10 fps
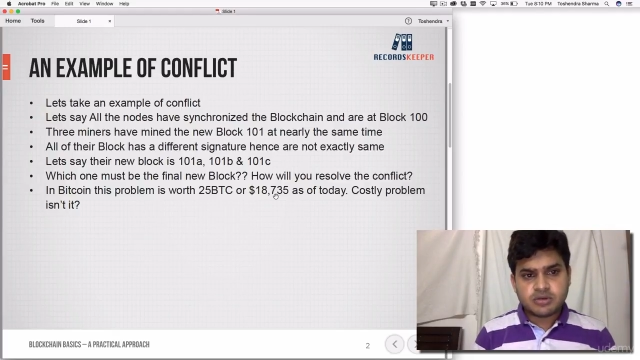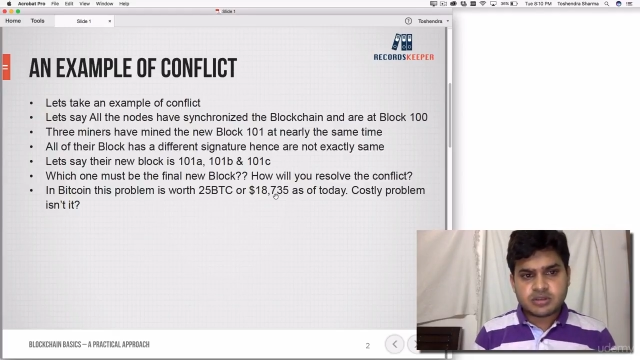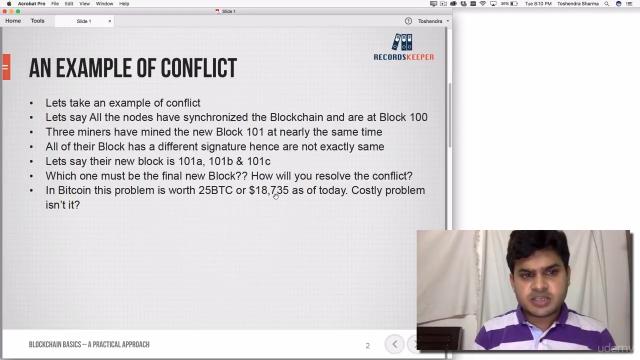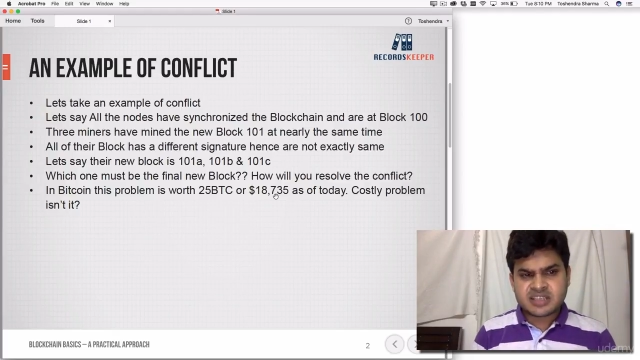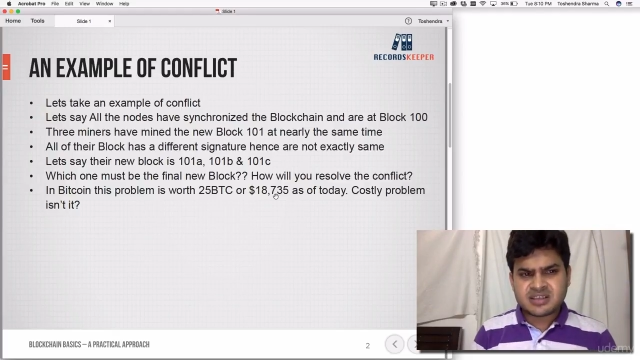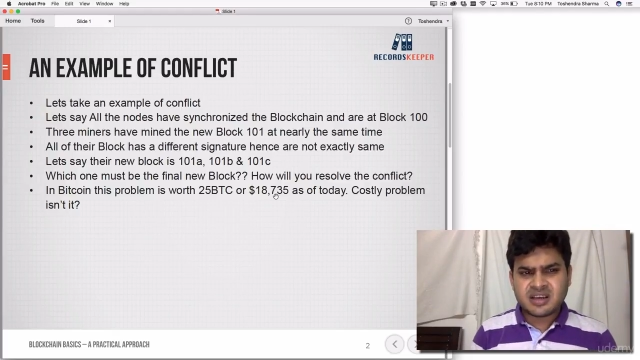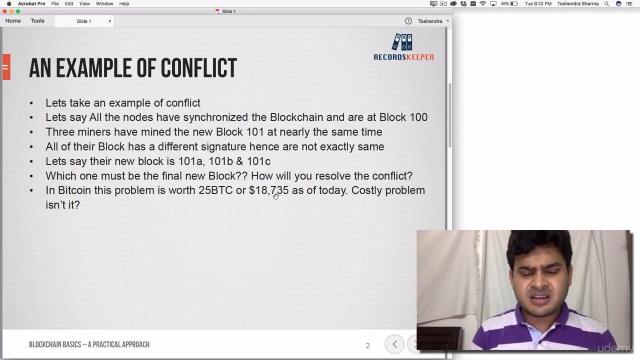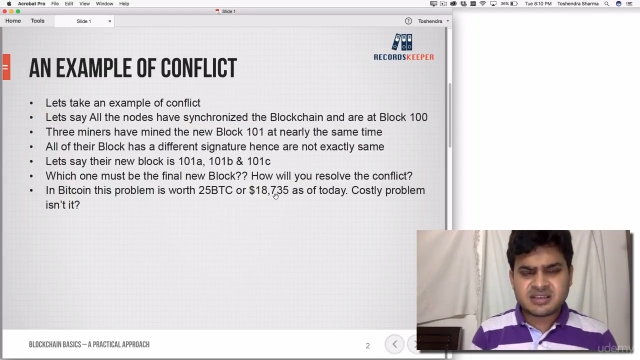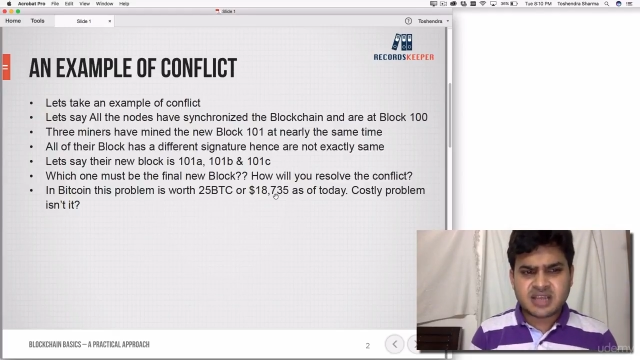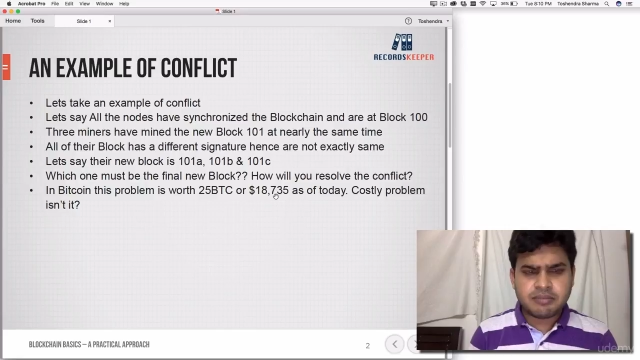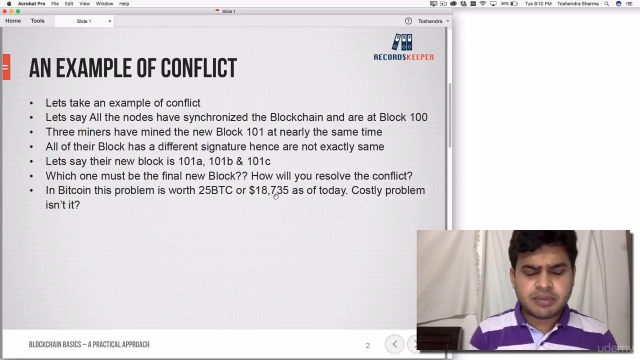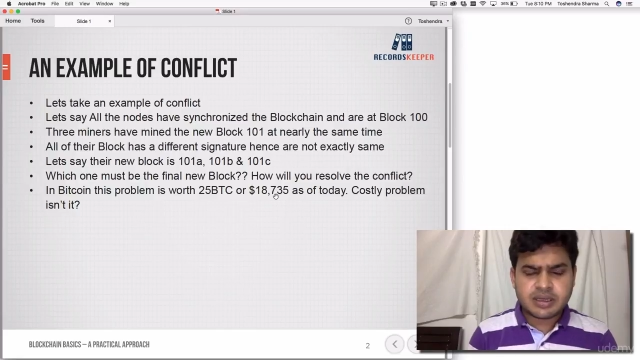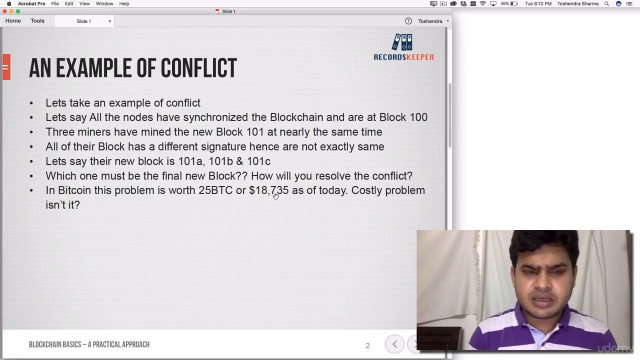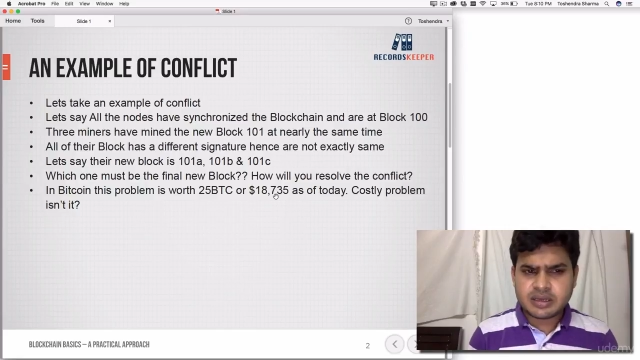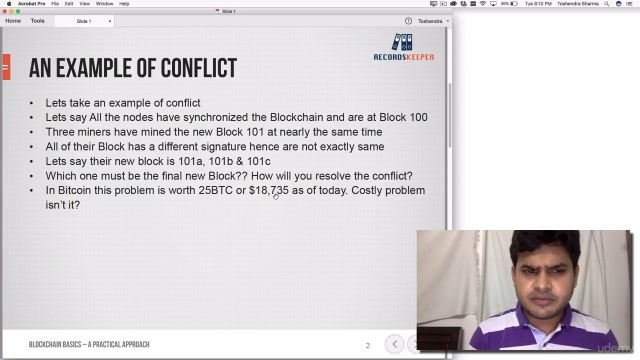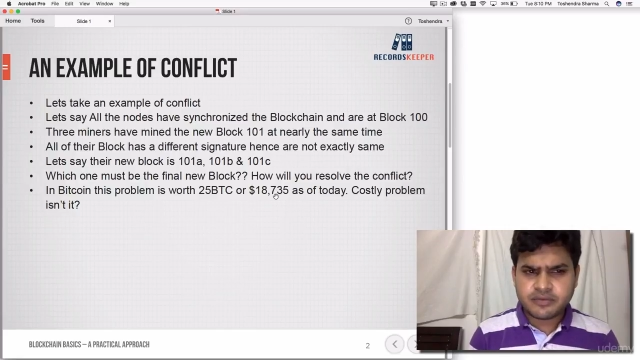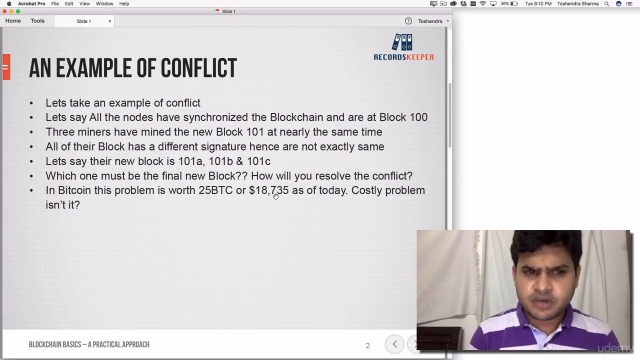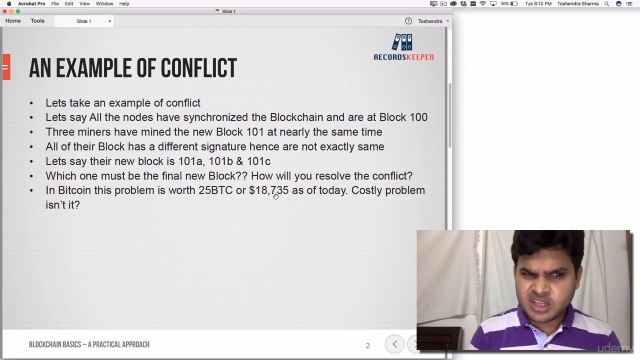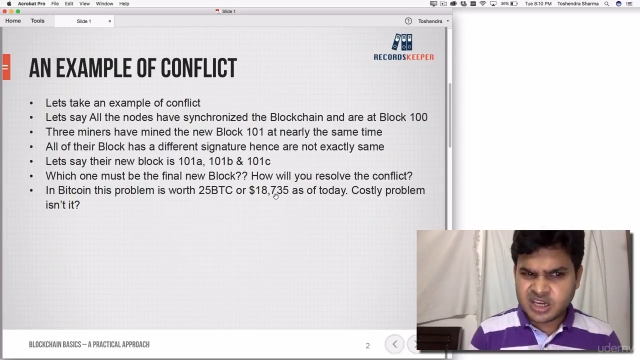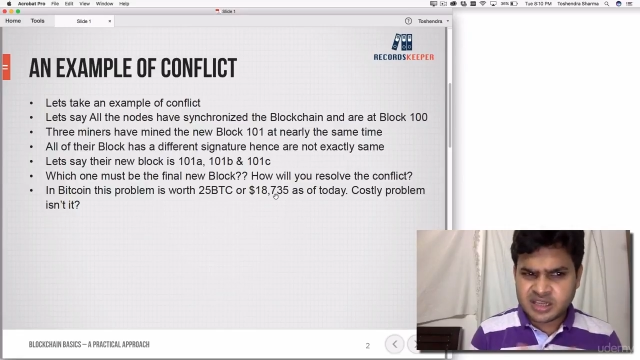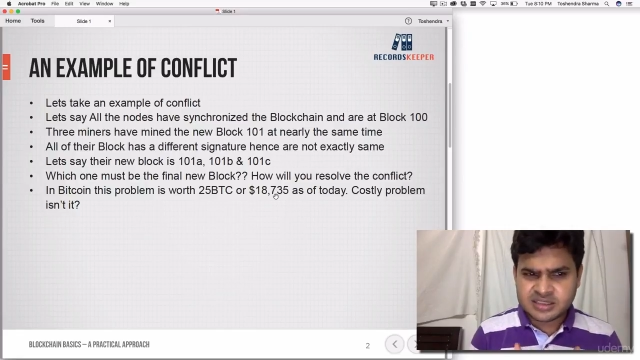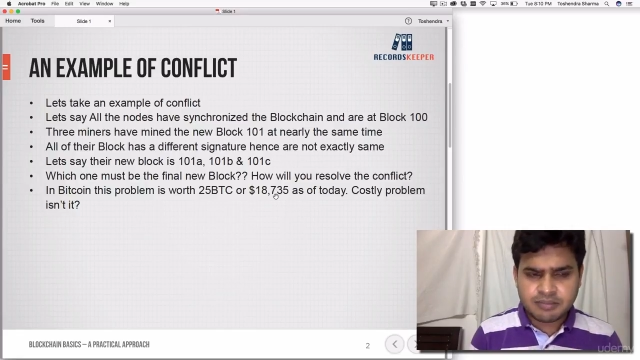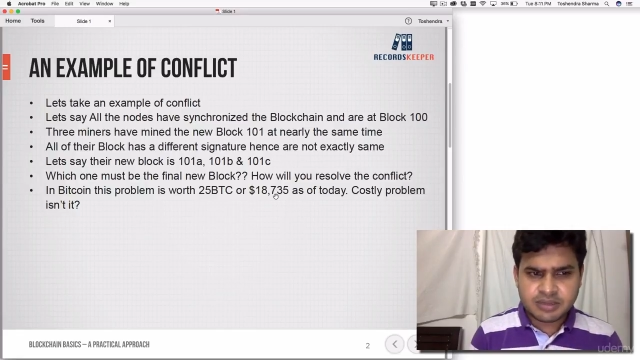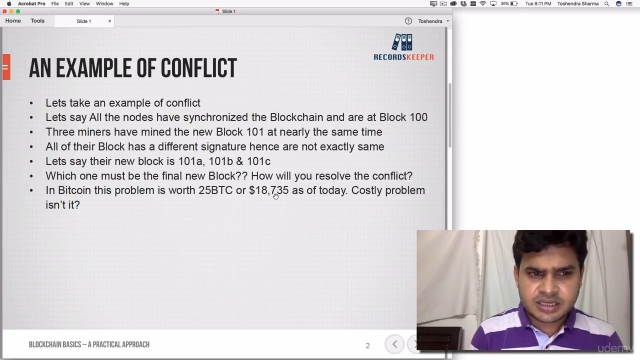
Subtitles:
just an example for an example,